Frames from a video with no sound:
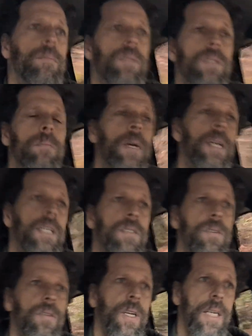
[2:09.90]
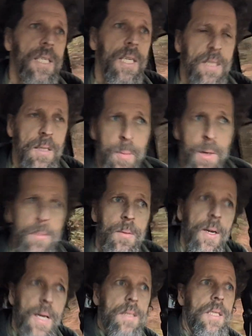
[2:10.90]
just making sure that I get the proper
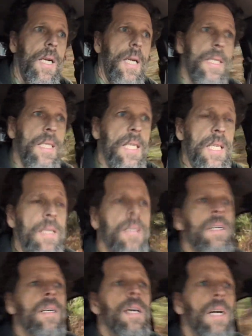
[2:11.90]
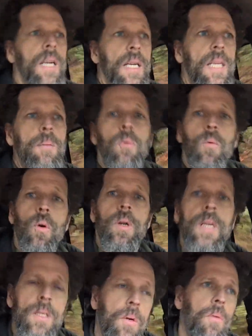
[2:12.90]
rest that I need. And I keep
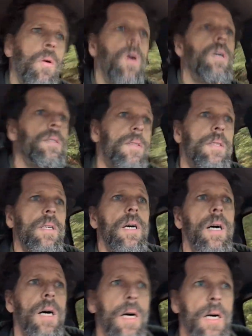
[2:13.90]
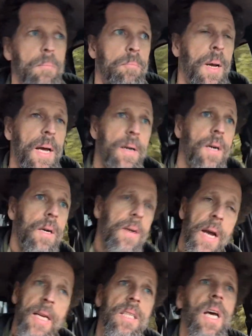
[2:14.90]
working towards a better
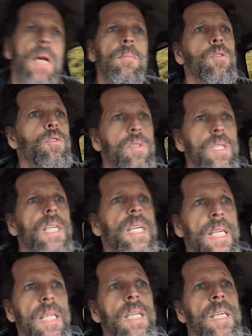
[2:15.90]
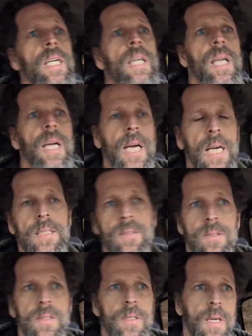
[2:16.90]
nighttime routine,
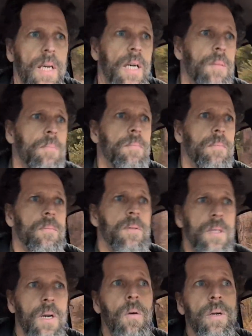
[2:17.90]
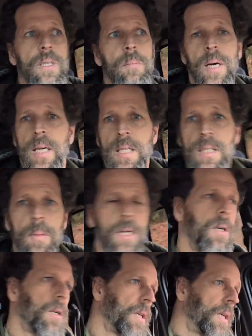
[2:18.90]
and going to bed a little bit
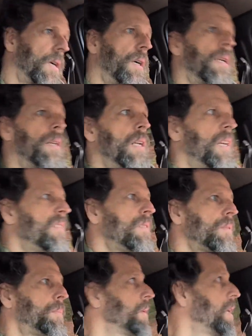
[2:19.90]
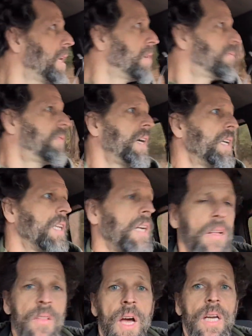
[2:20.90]
earlier, and just been kind of failing
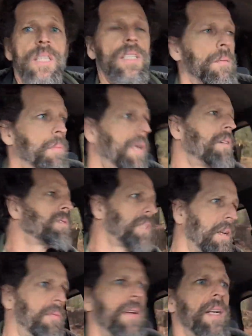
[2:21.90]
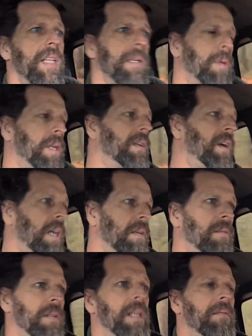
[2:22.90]
on that a little. I don't say failing, but not
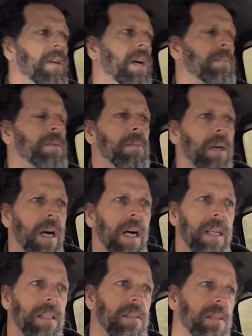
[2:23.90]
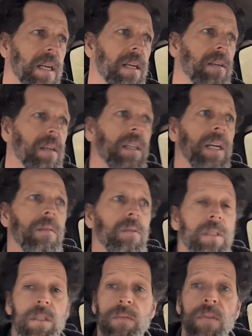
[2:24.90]
living up to my highest standard on that,
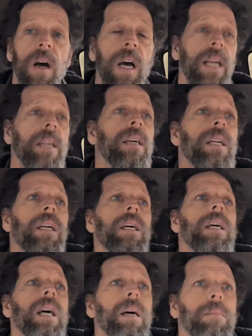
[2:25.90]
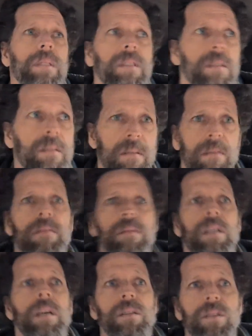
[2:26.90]
which is fine. It's,
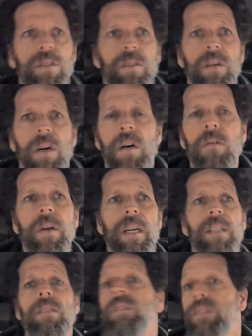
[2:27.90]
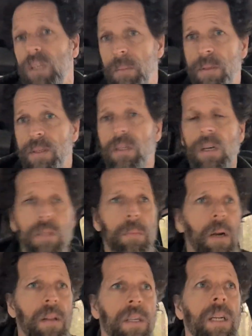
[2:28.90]
you're just always, something's always
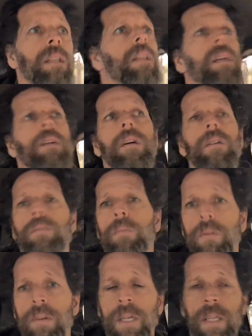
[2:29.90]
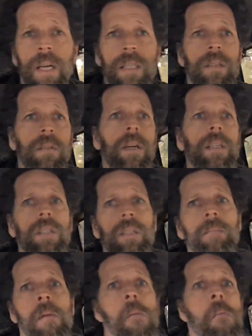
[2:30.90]
better than nothing. You're always moving in that direction.